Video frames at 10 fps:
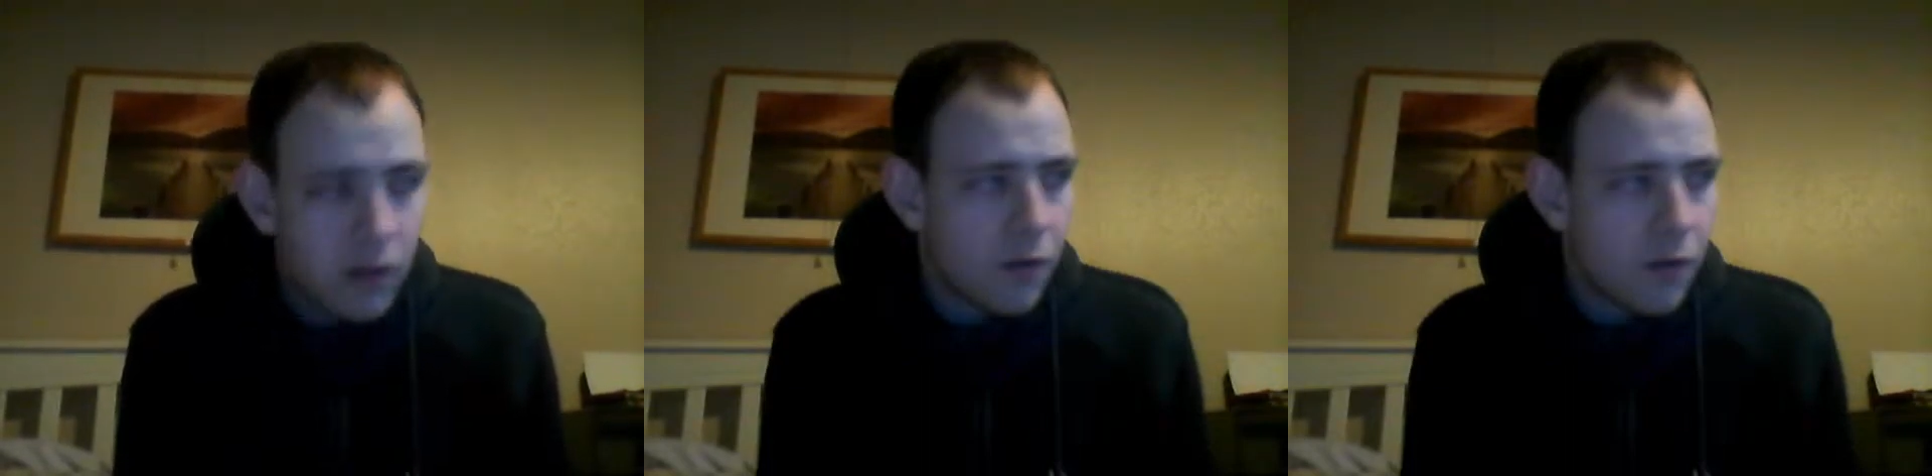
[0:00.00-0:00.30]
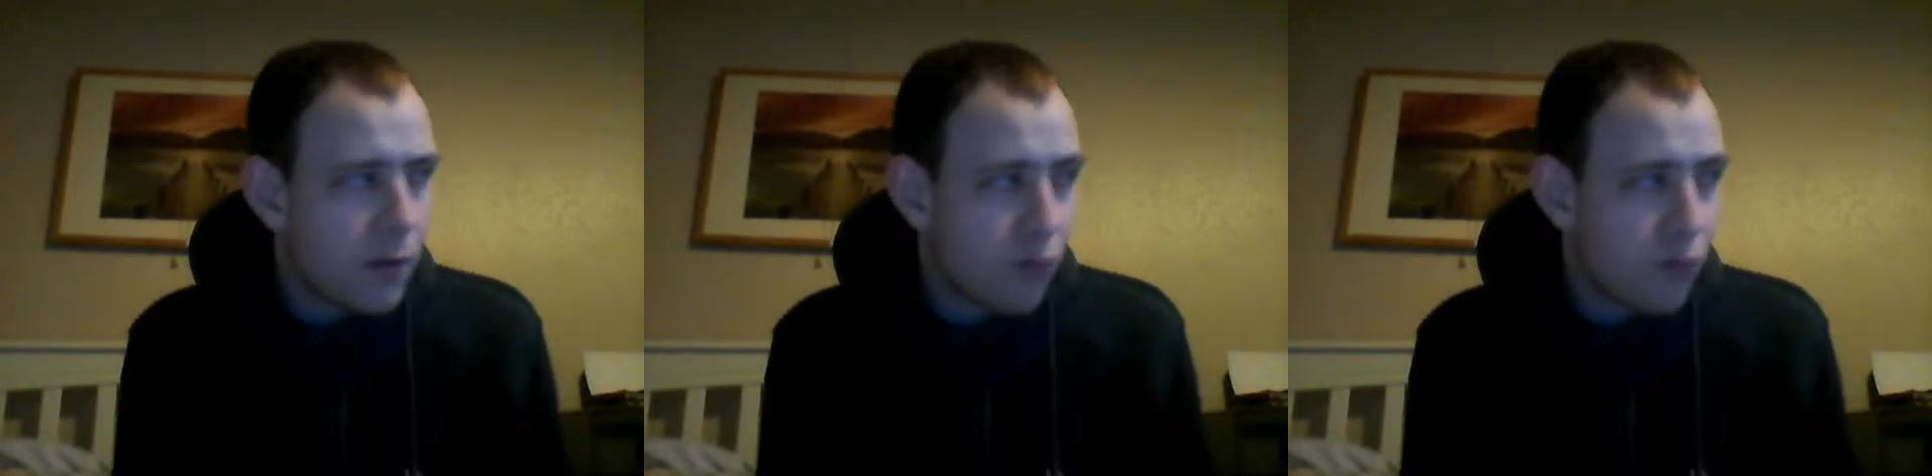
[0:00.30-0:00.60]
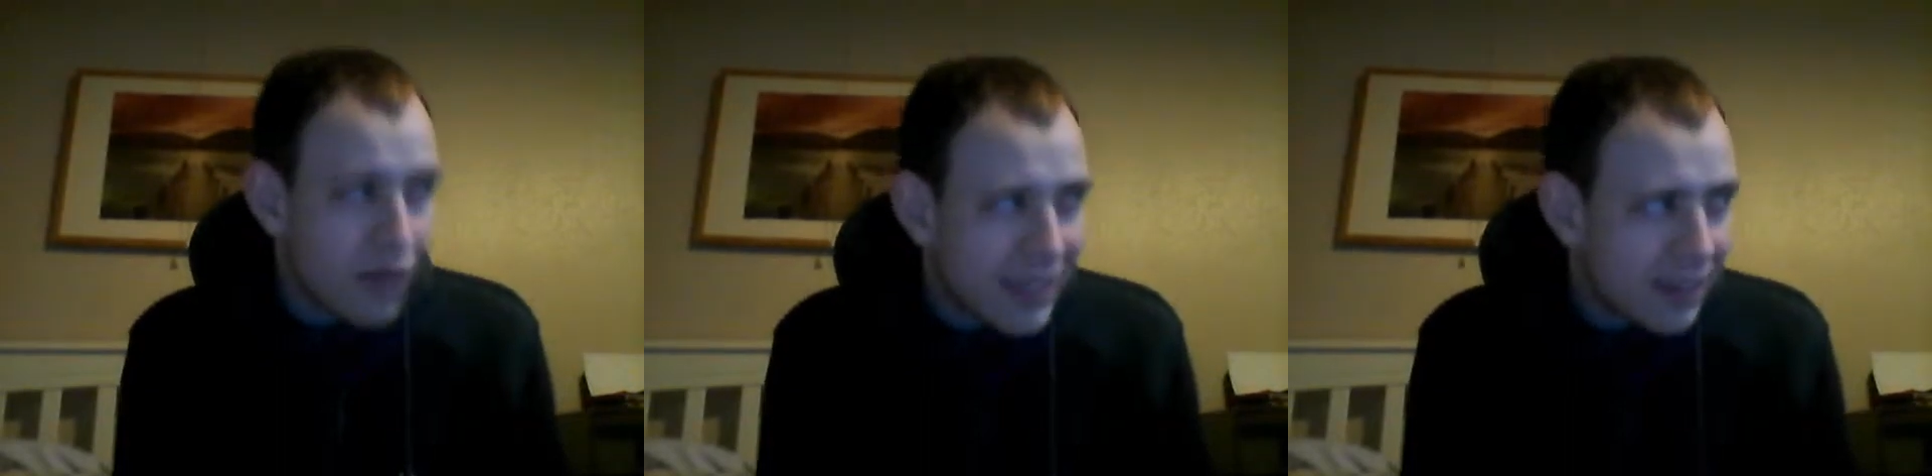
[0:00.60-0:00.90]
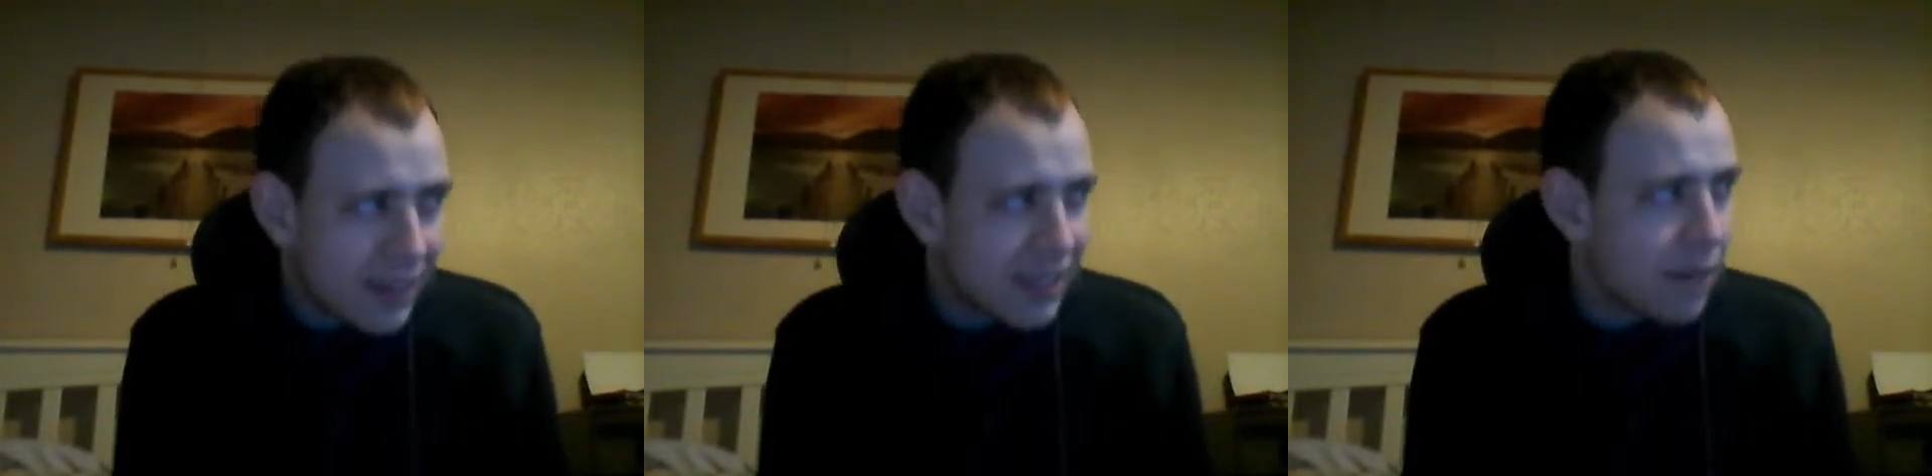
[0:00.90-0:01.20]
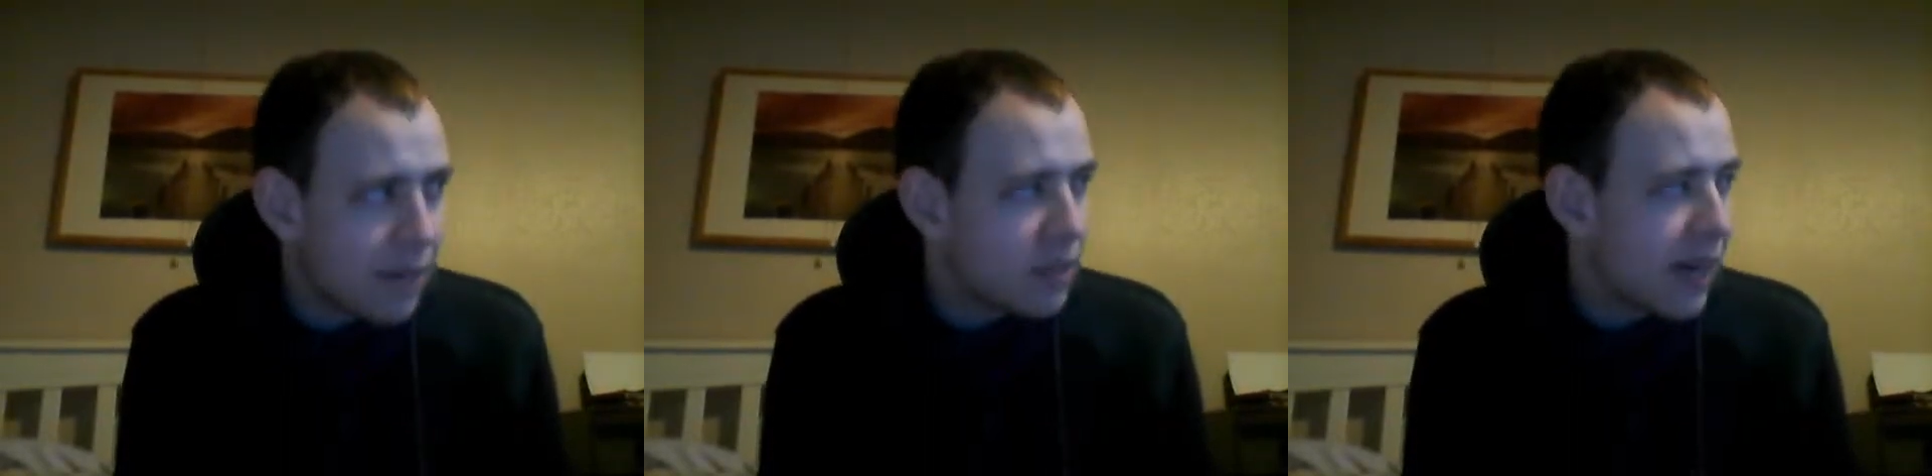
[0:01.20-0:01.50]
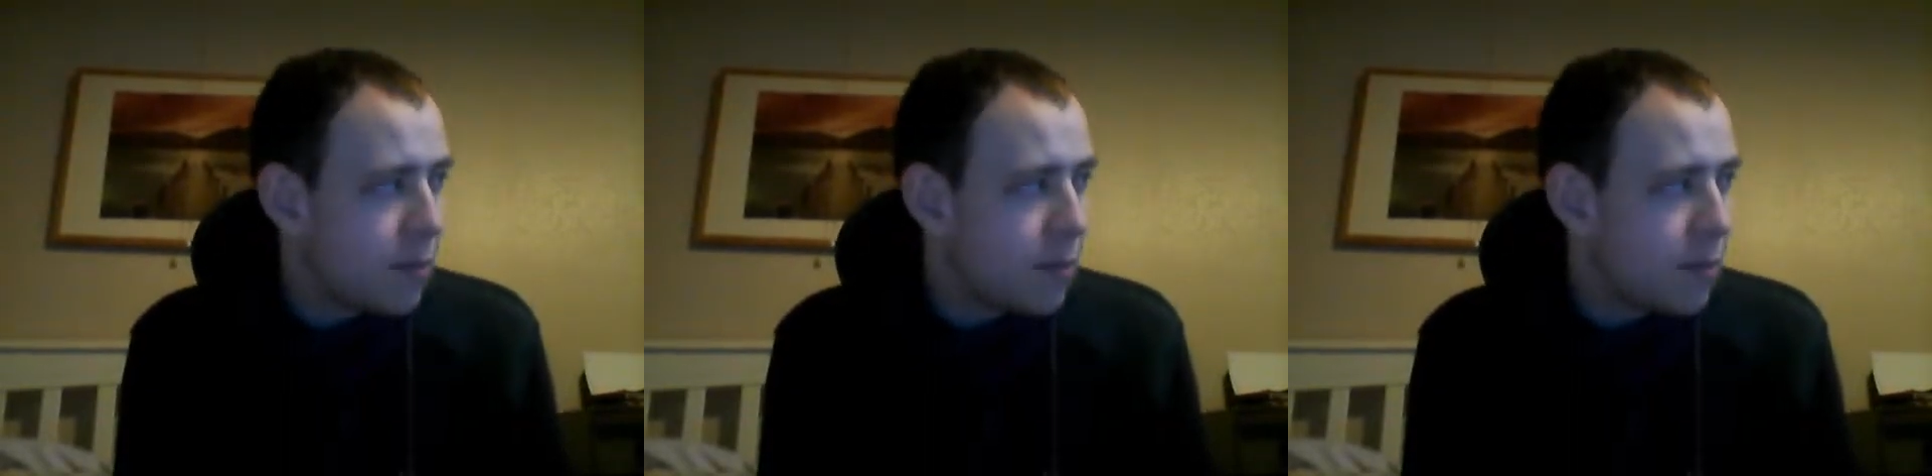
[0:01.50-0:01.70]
very pretty at the same time.